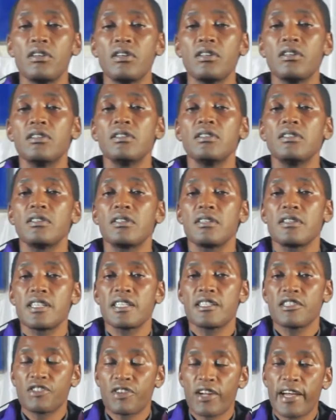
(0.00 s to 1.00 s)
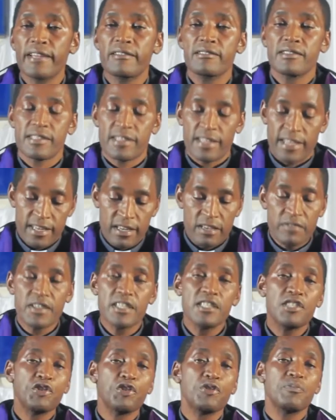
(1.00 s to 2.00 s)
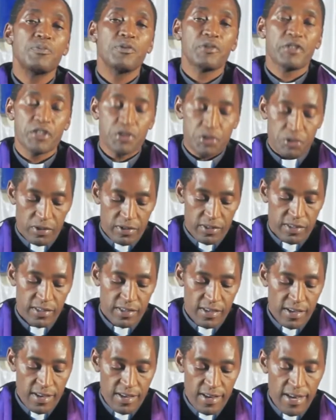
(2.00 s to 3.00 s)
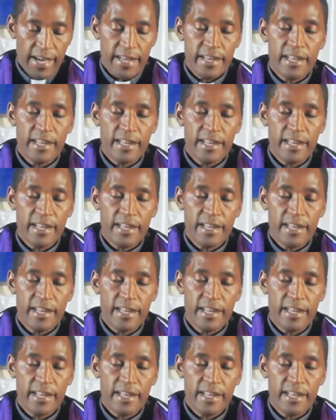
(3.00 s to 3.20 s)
all the trials and even tribulations.